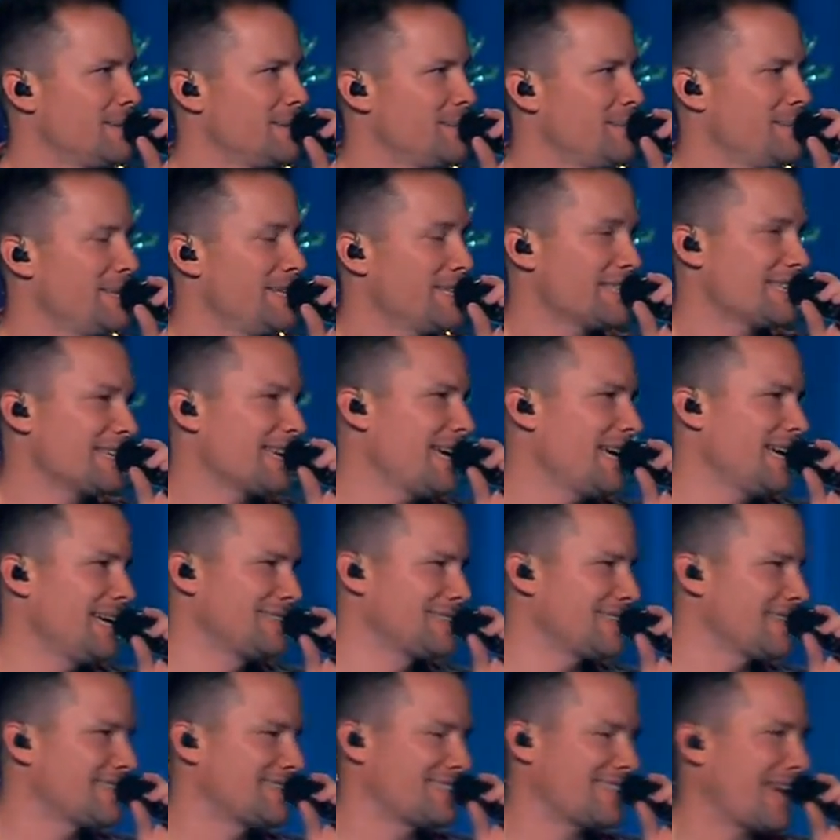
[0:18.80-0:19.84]
But as
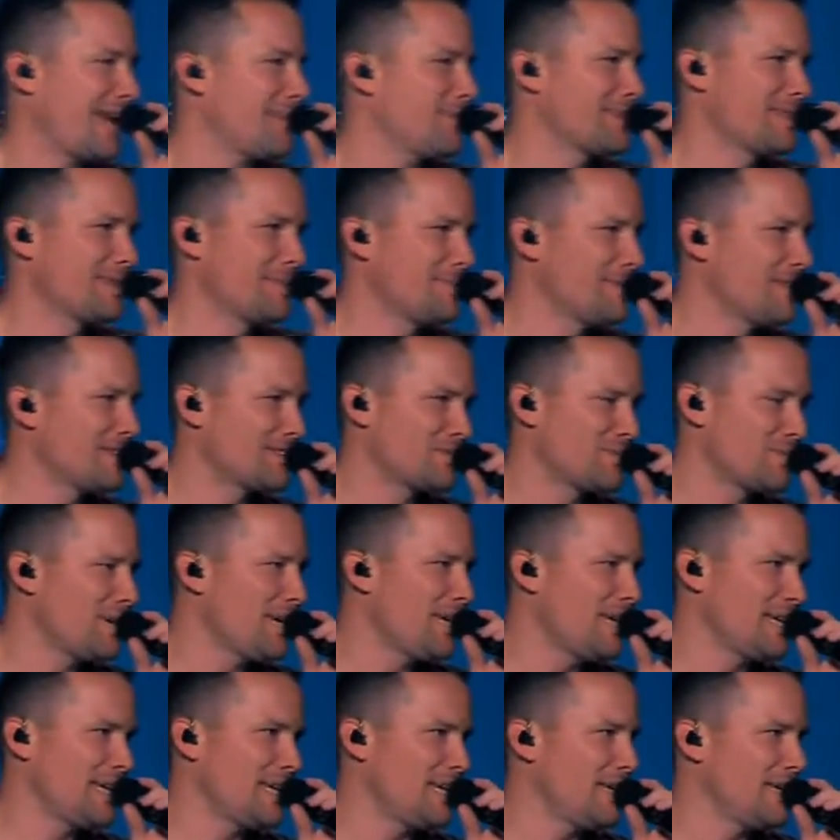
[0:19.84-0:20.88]
I sat with him this
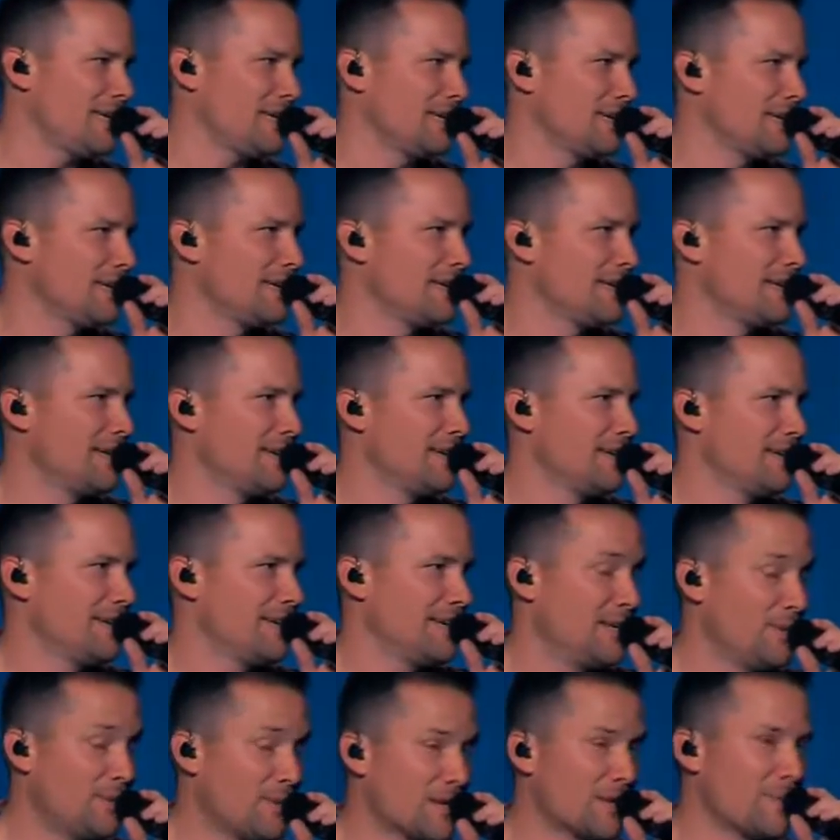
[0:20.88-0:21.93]
week, he
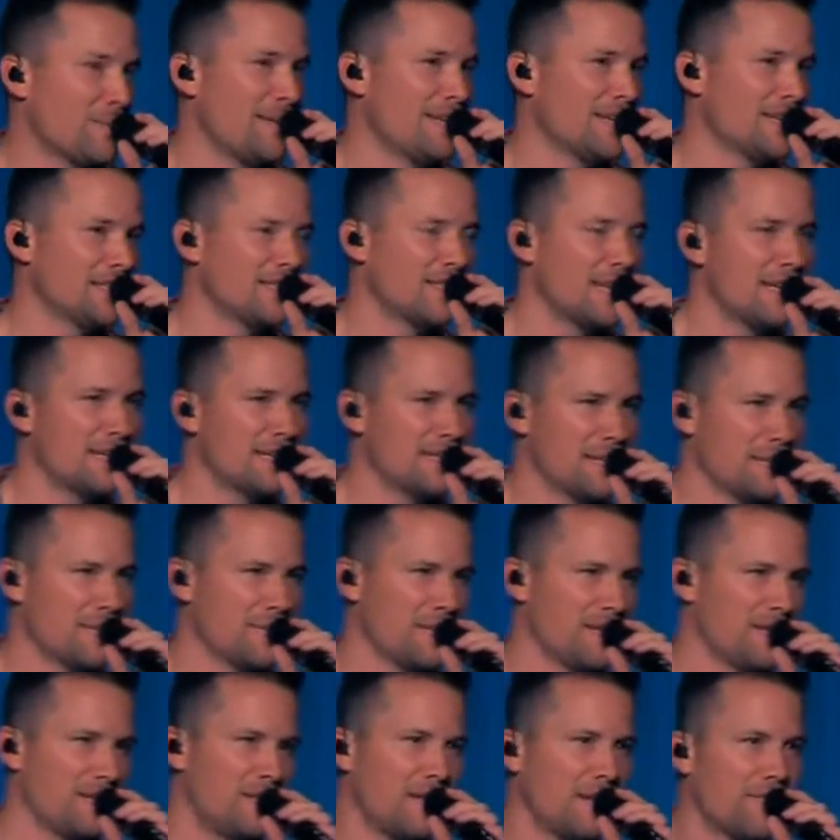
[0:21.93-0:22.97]
wanted me to say
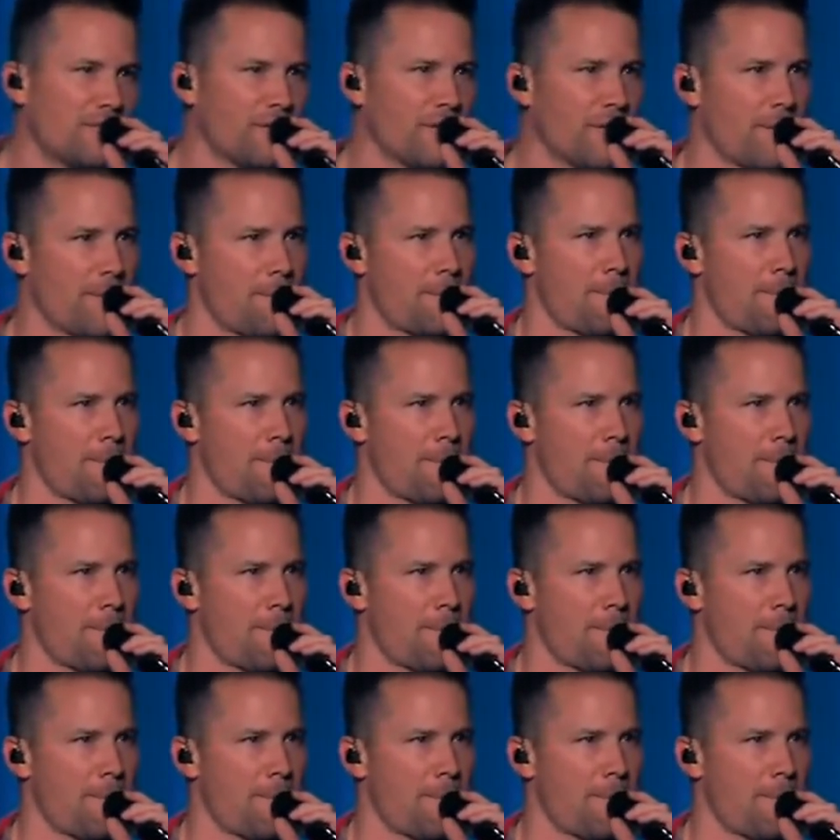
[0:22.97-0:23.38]
something different.